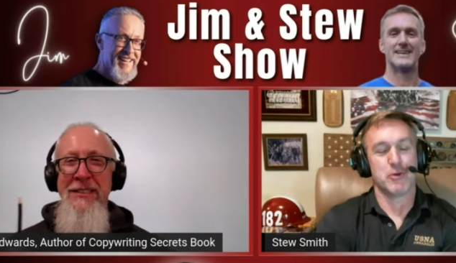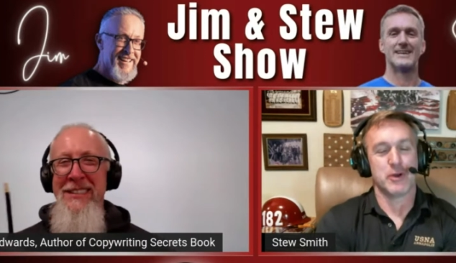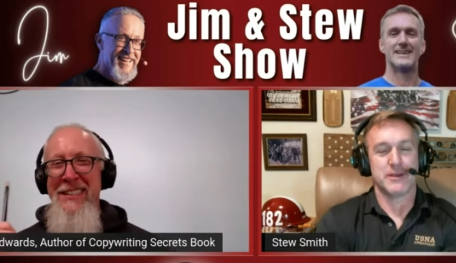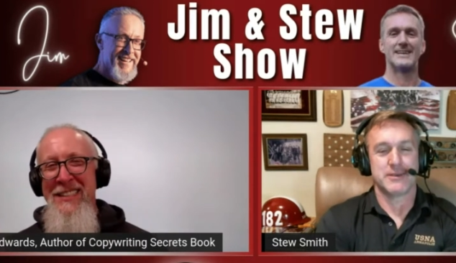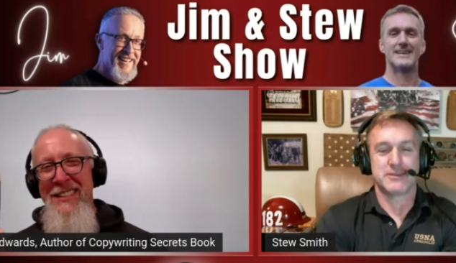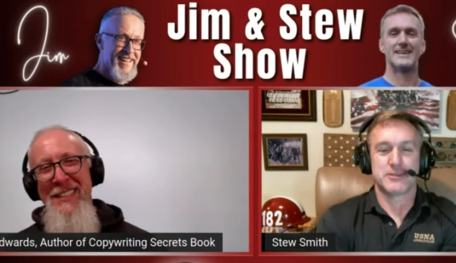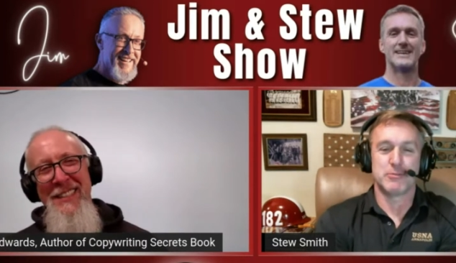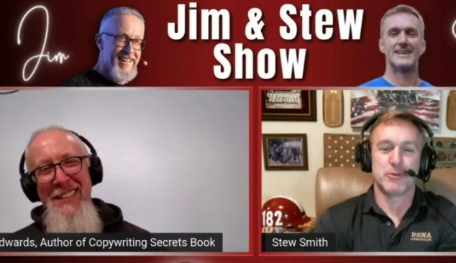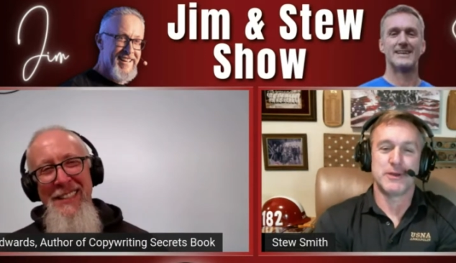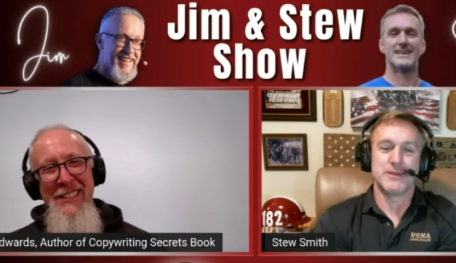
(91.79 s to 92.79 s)
Speaker 1: point. Good
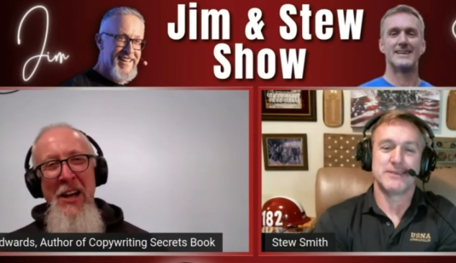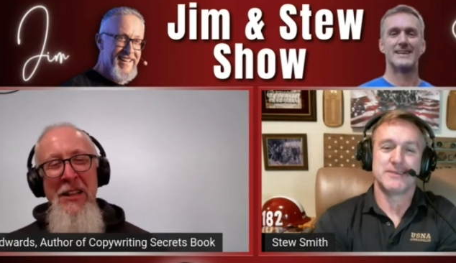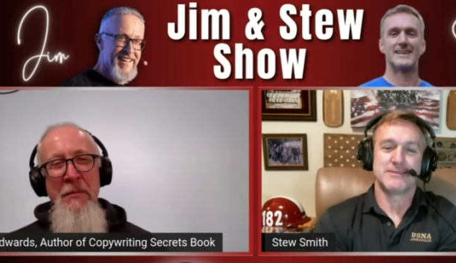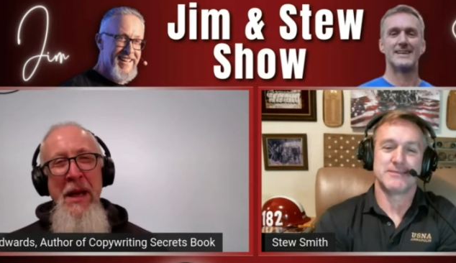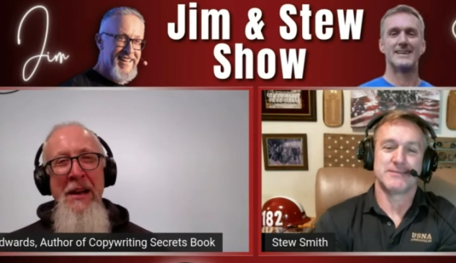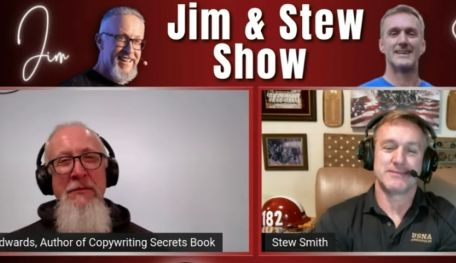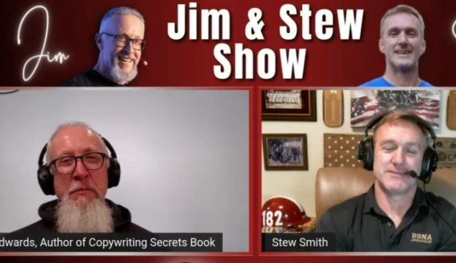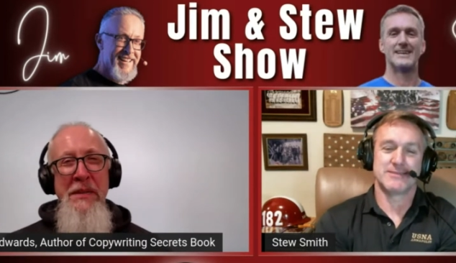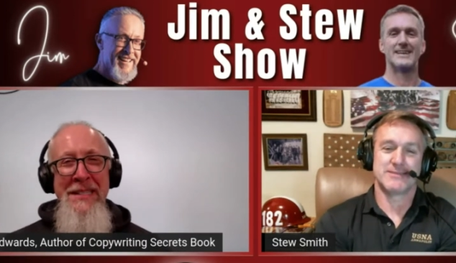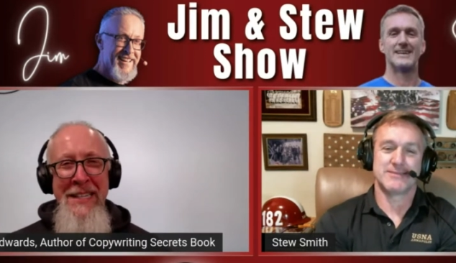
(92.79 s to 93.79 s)
point. It's all about
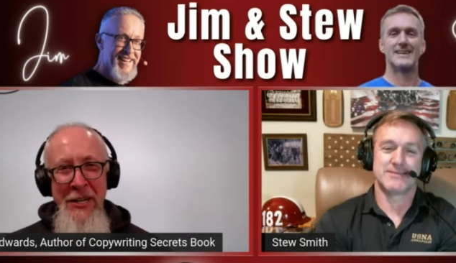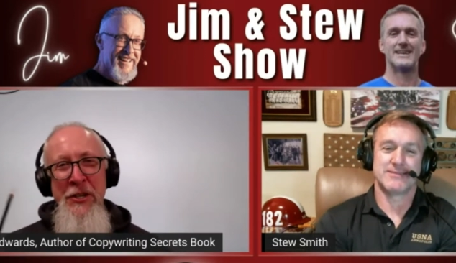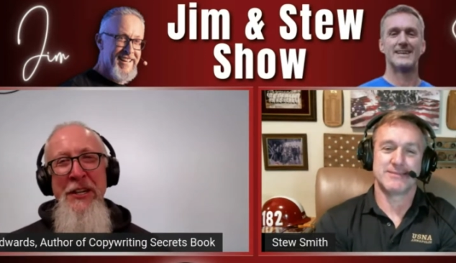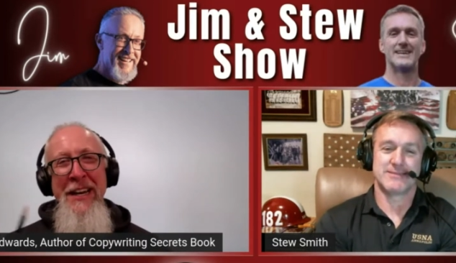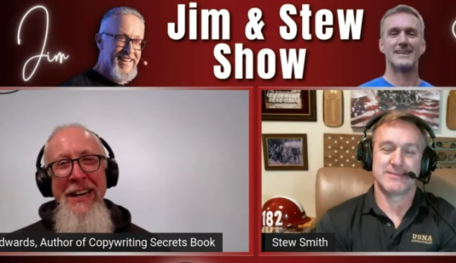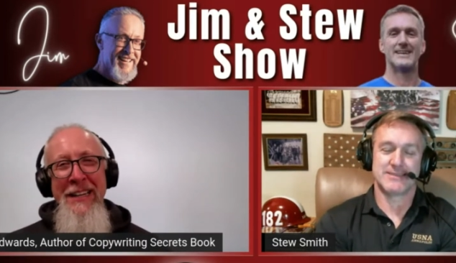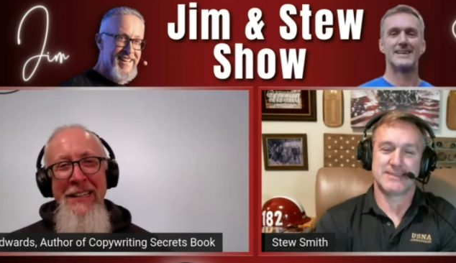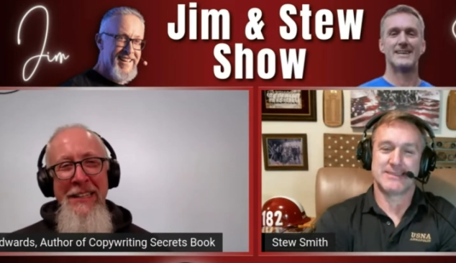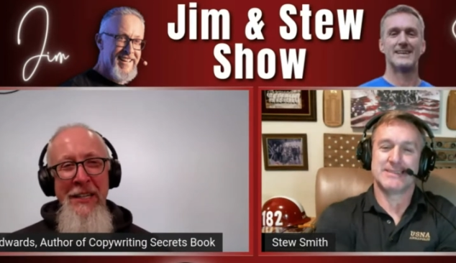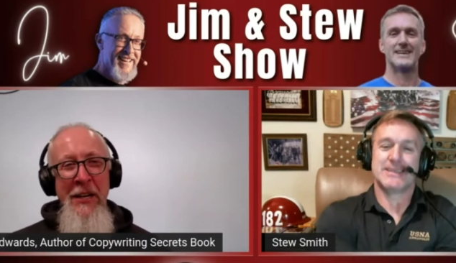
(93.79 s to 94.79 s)
positioning,
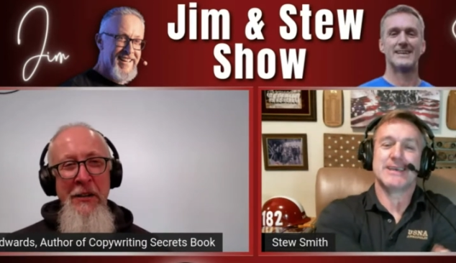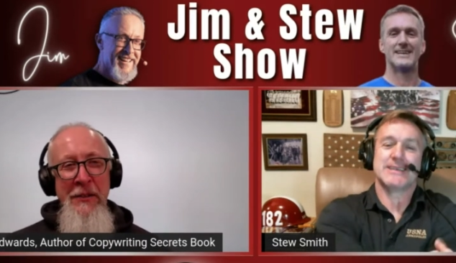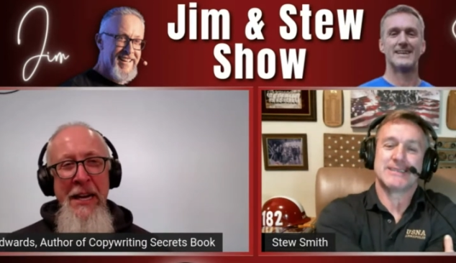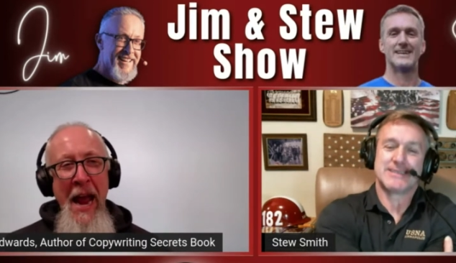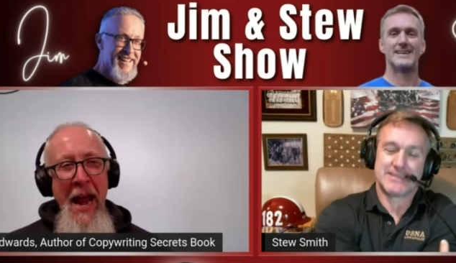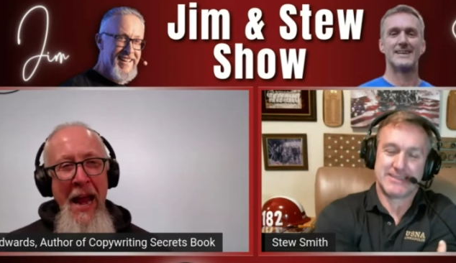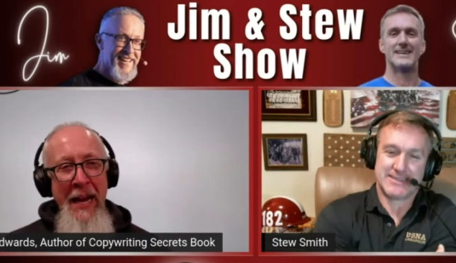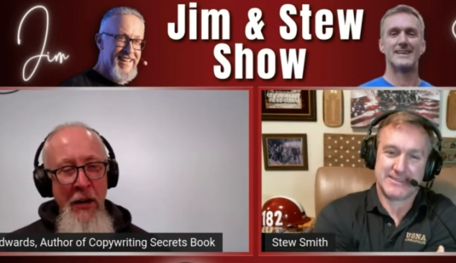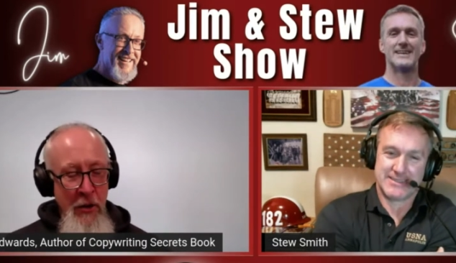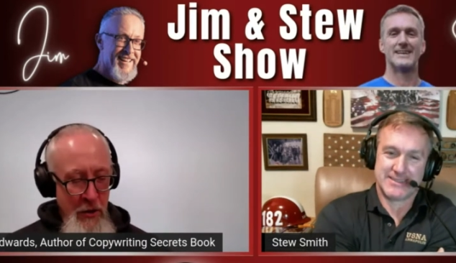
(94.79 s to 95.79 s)
you know, yes, the
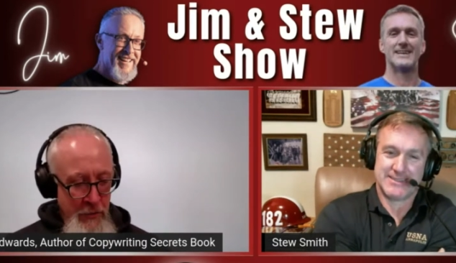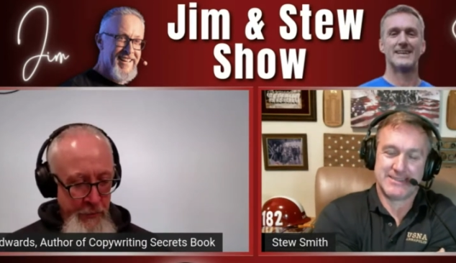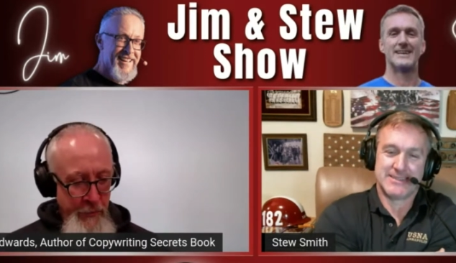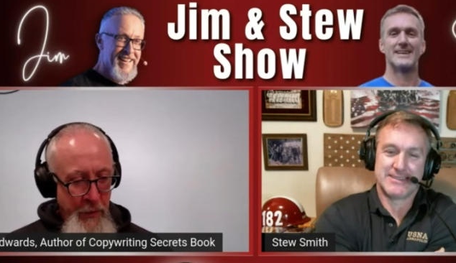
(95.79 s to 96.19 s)
angle.